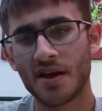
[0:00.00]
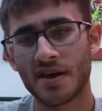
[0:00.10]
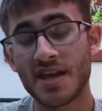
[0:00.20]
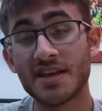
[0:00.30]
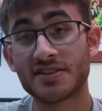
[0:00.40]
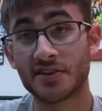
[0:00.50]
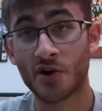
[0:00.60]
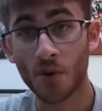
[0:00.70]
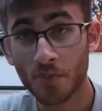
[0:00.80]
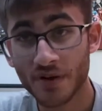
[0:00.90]
he is
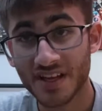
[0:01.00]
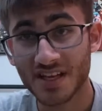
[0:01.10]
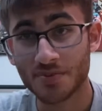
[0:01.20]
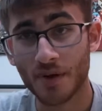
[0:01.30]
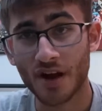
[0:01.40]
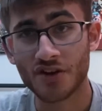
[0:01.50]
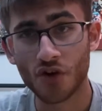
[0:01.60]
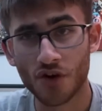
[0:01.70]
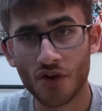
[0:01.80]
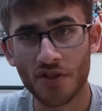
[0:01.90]
accompanied by
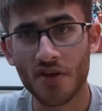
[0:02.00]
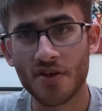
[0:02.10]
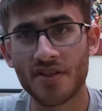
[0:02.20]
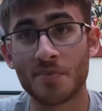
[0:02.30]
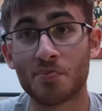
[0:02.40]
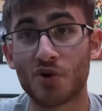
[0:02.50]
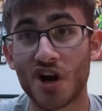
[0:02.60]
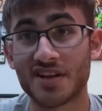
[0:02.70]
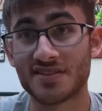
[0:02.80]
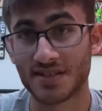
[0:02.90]
none other than
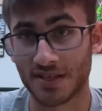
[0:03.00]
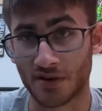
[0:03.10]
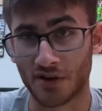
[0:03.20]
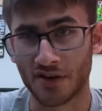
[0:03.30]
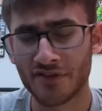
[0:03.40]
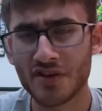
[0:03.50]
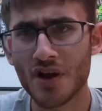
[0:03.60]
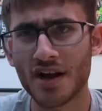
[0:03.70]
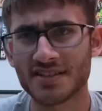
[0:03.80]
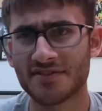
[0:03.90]
Bryan Singer. If you
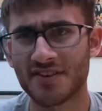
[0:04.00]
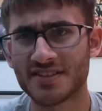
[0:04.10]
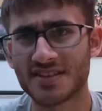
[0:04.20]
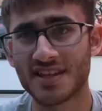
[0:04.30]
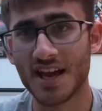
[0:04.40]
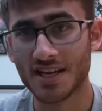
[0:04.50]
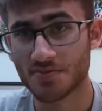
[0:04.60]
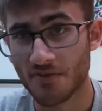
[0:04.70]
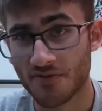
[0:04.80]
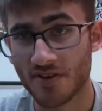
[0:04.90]
guys are fans of the
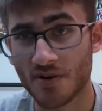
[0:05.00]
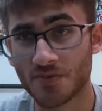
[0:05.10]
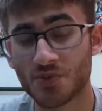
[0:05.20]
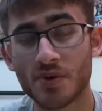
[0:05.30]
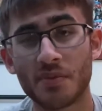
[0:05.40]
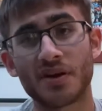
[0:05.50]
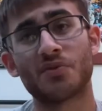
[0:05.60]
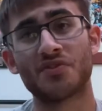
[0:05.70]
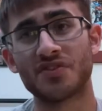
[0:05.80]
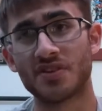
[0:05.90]
X-Men films, we might
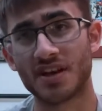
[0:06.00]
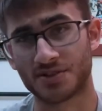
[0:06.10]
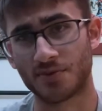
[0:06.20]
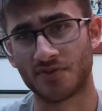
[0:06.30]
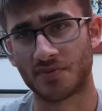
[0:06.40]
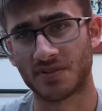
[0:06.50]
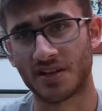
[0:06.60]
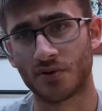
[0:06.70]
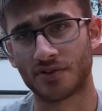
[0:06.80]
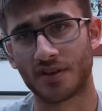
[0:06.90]
review the X-Men films
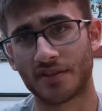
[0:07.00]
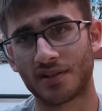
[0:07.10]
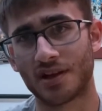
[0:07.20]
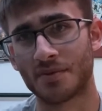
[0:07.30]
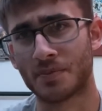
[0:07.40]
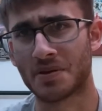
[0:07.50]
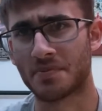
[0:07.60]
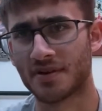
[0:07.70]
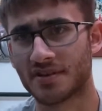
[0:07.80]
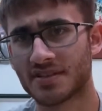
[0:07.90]
later on down the line, me and
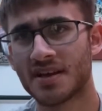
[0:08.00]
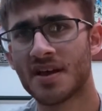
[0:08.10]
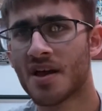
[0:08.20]
Max.